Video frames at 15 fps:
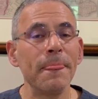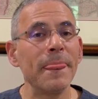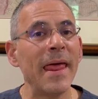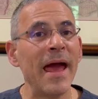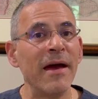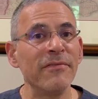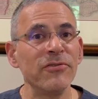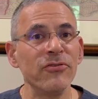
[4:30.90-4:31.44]

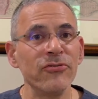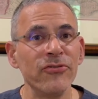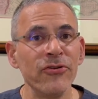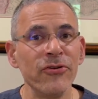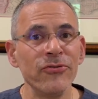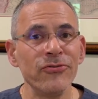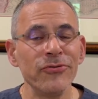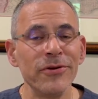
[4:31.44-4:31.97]
after
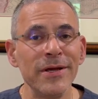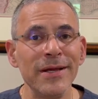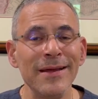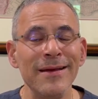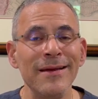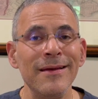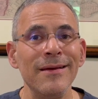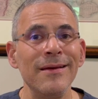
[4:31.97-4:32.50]
surgery.
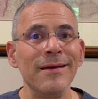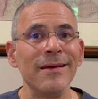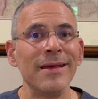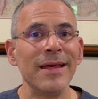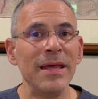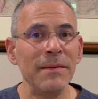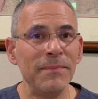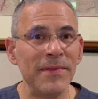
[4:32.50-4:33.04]

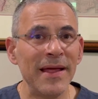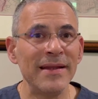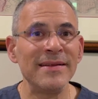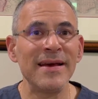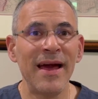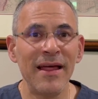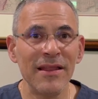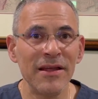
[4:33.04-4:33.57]
Keep that
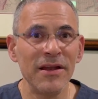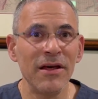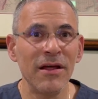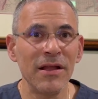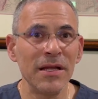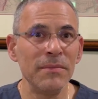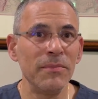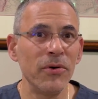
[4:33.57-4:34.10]

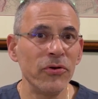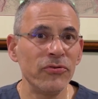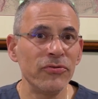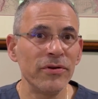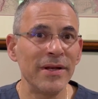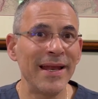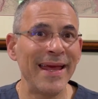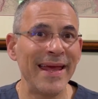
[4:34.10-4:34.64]
Tylenol and
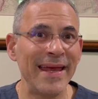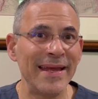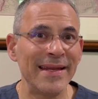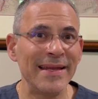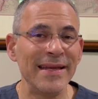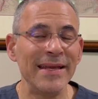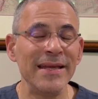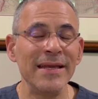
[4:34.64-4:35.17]
Motrin
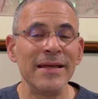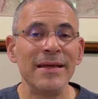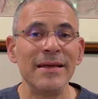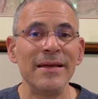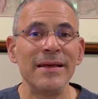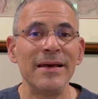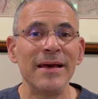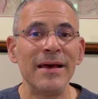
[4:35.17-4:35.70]
handy
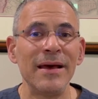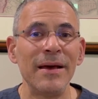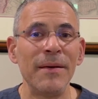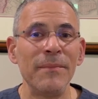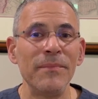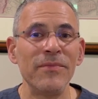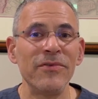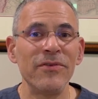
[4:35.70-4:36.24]

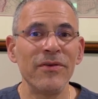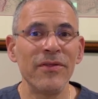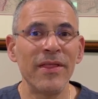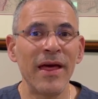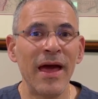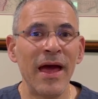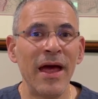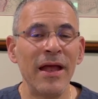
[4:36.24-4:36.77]
so
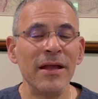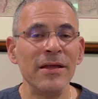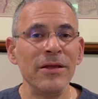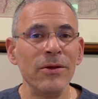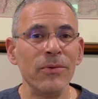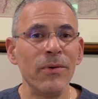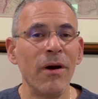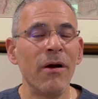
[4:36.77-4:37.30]
that
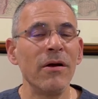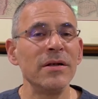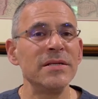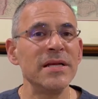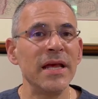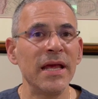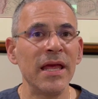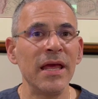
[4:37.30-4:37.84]
you are
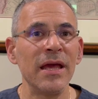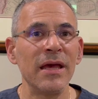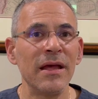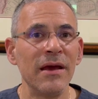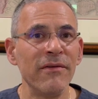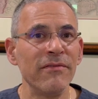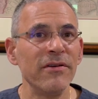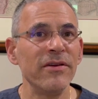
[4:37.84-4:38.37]
taking it
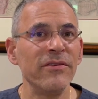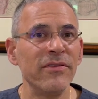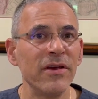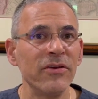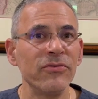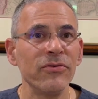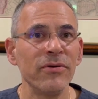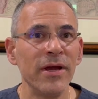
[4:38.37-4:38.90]
every
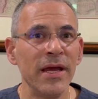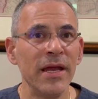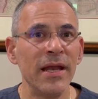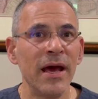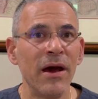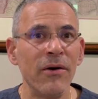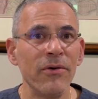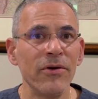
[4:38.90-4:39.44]
6 or 8
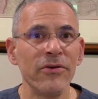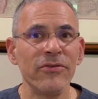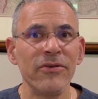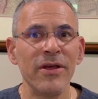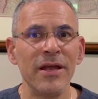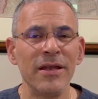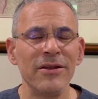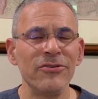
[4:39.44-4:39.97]
hours,
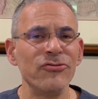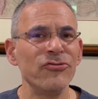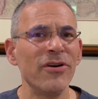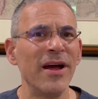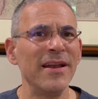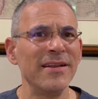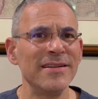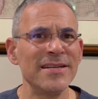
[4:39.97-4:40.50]
and
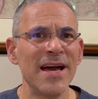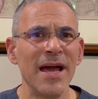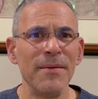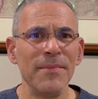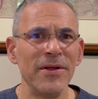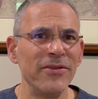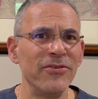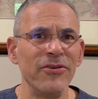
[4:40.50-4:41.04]
try to time
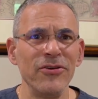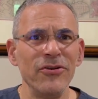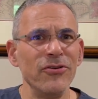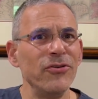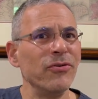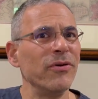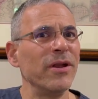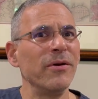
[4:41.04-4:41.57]
it so you're
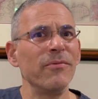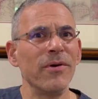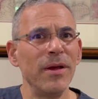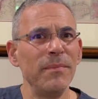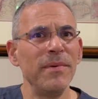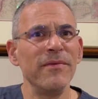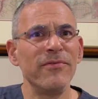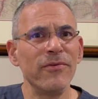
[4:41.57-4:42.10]
doing it
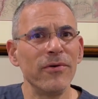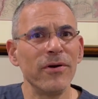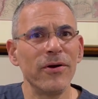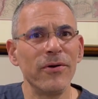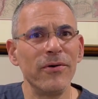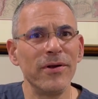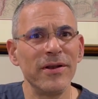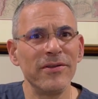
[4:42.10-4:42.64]
right before
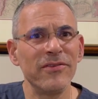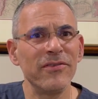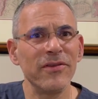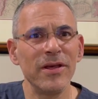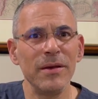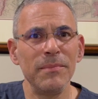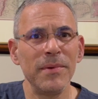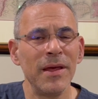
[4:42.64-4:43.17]
going to
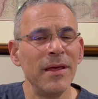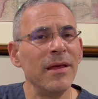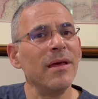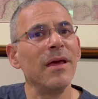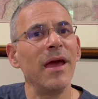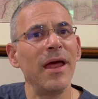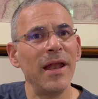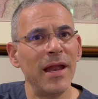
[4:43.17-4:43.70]
sleep,
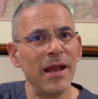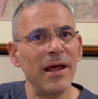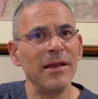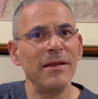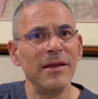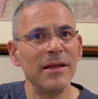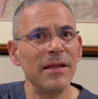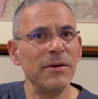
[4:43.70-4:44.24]
and then
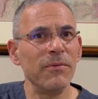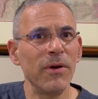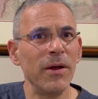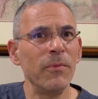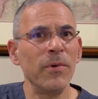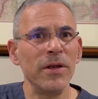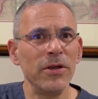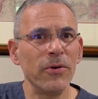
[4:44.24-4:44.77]
ideally right
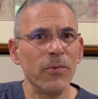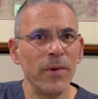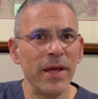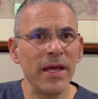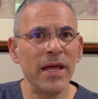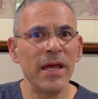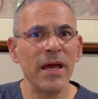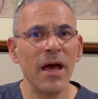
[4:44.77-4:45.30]
when you're
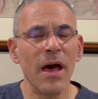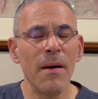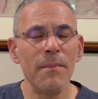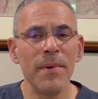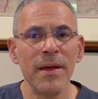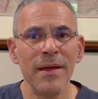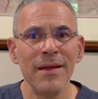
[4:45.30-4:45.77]
waking up.